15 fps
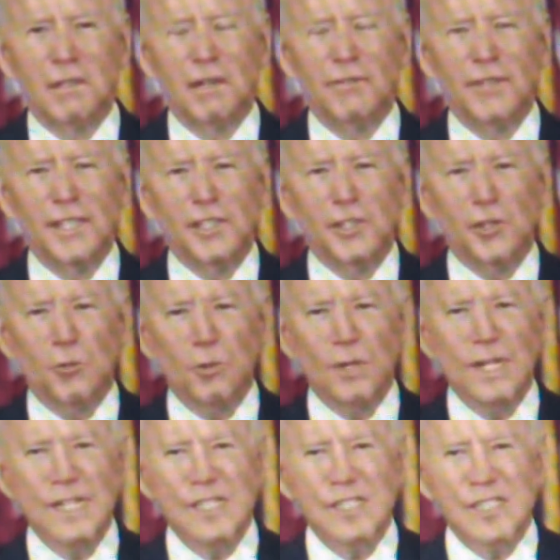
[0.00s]
of these
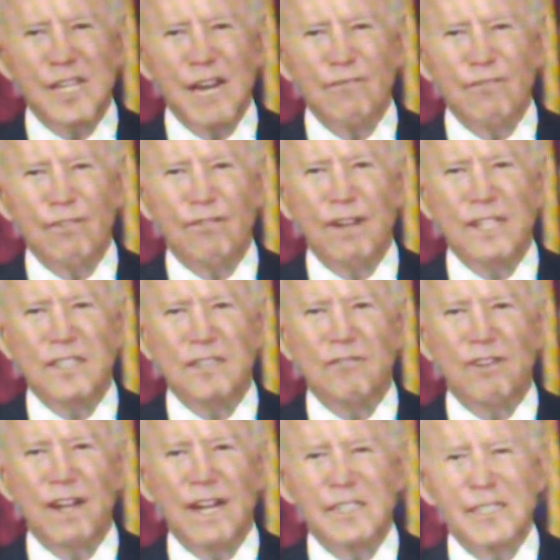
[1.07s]
3 safe,
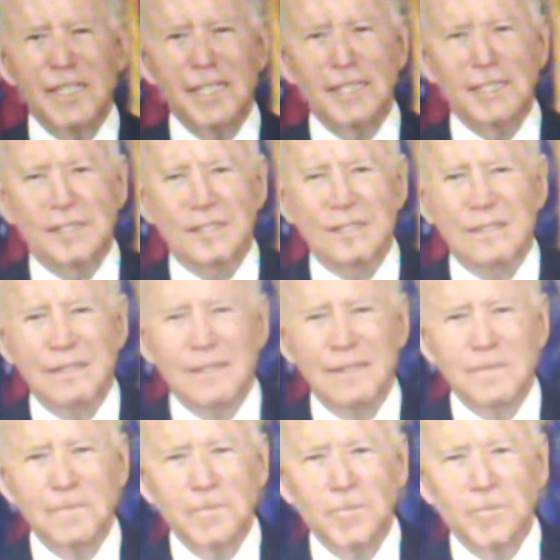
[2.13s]
effective vaccines.
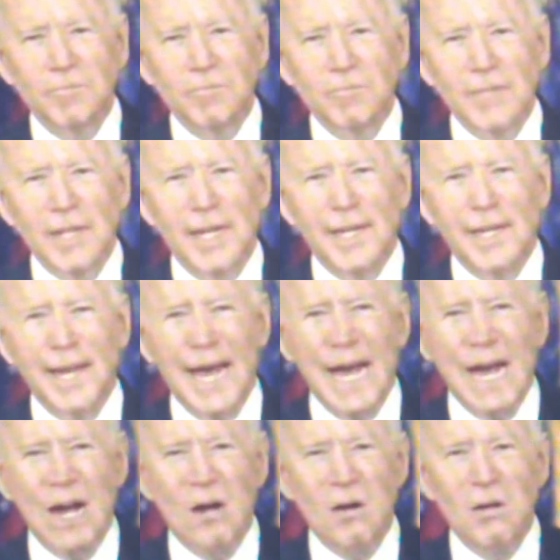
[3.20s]
And
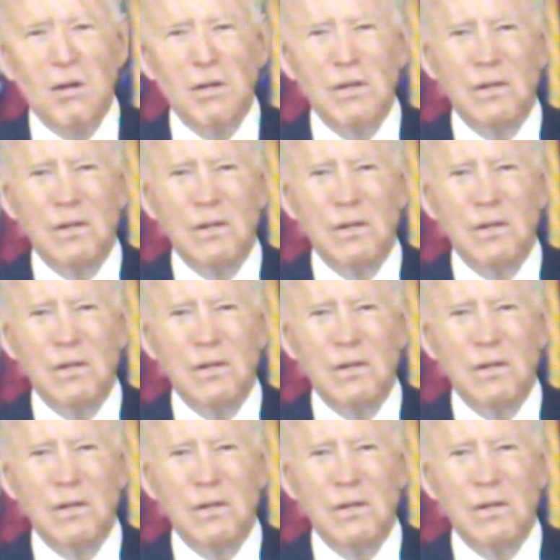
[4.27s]
now,